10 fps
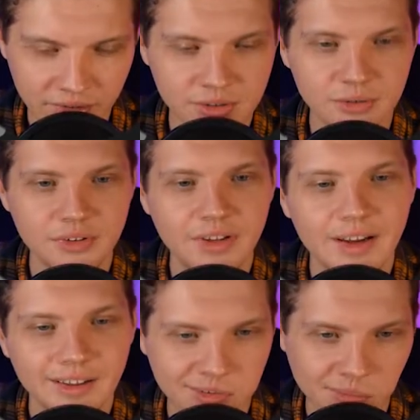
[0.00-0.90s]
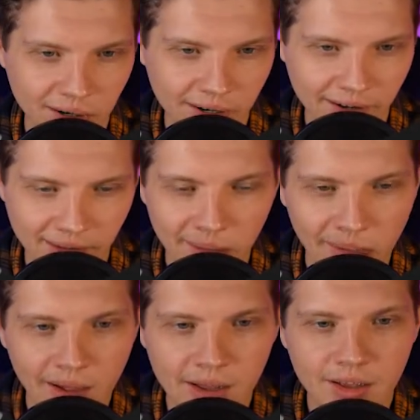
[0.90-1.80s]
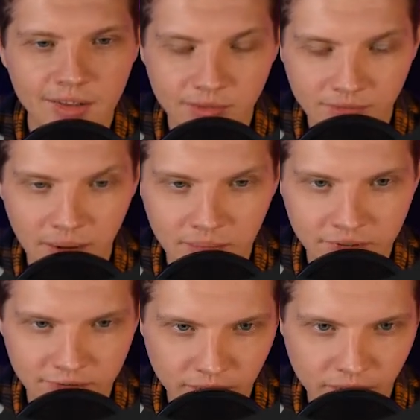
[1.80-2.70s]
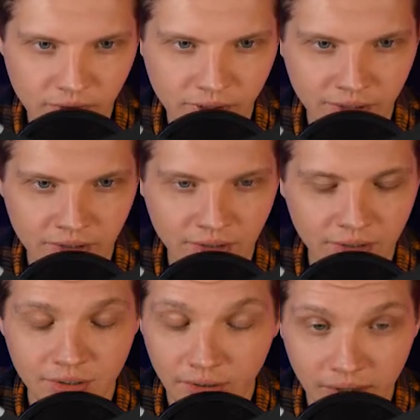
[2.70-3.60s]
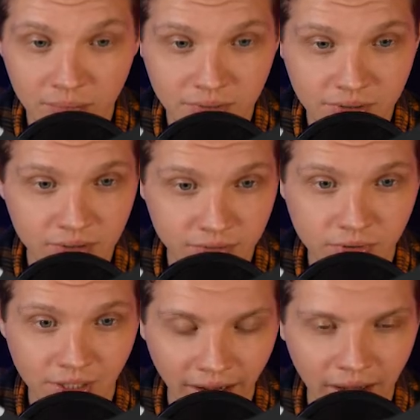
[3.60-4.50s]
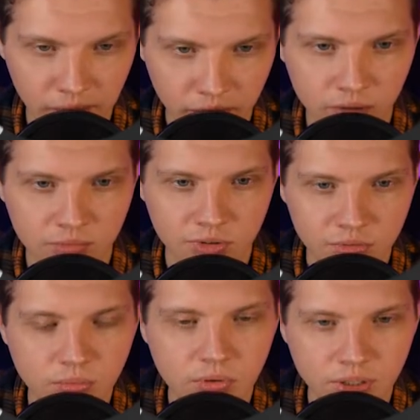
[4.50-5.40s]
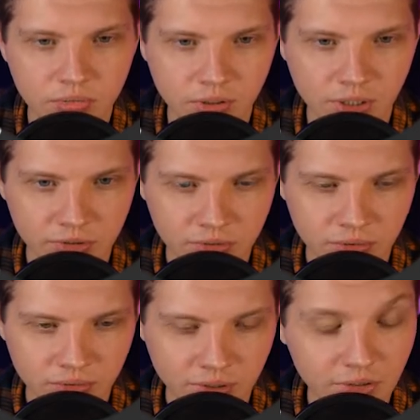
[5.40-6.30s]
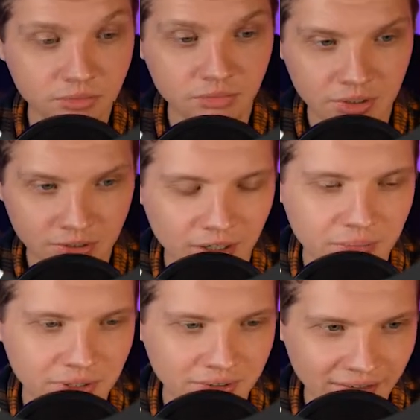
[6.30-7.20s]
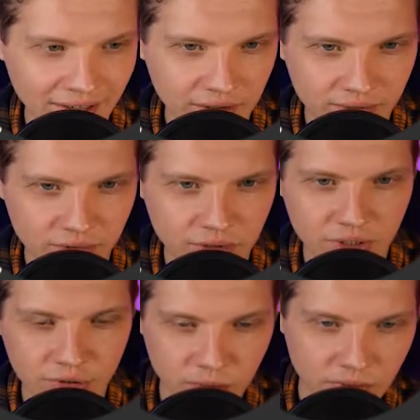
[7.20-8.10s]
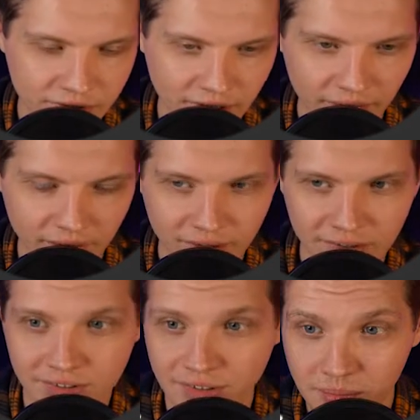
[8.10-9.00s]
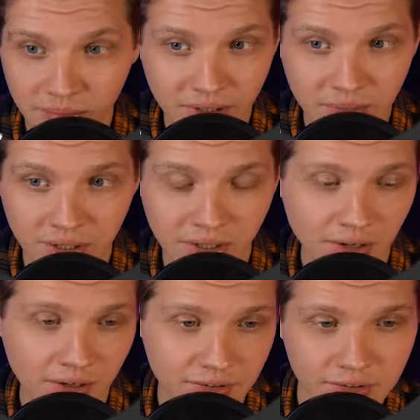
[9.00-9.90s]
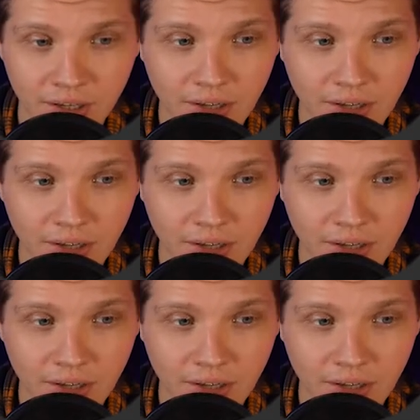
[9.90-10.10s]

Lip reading: So that's why November 28th of 2022 is a retirement date for Drupal 7, simply because